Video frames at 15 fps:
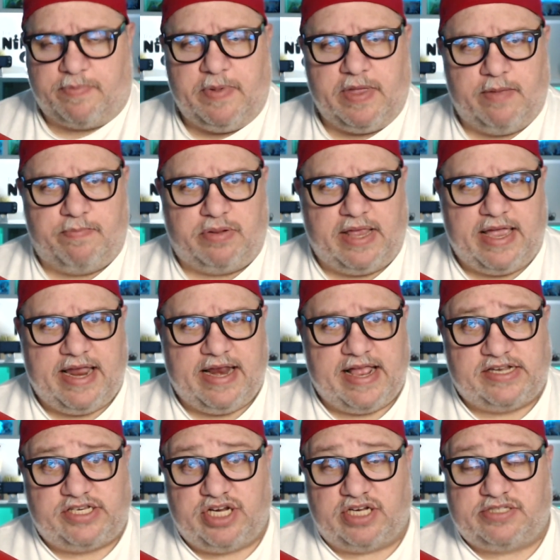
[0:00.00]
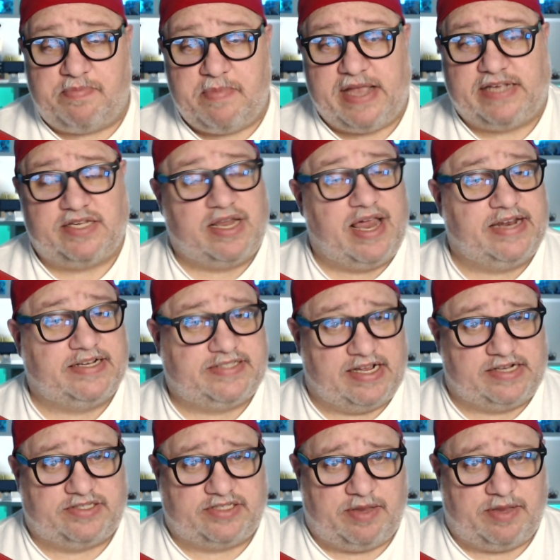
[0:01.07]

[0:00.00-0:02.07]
being played, it just makes a lot of sense to